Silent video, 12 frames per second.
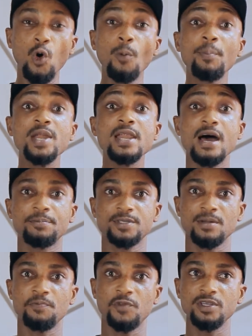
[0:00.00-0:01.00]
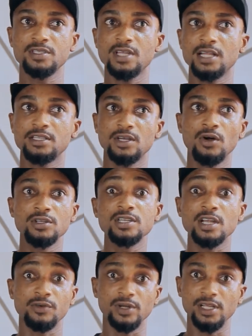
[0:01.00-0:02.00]
open up some things that
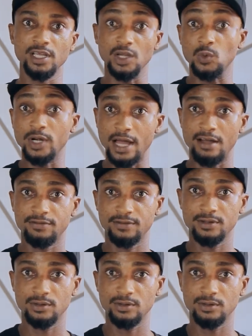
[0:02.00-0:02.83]
ordinarily he would have.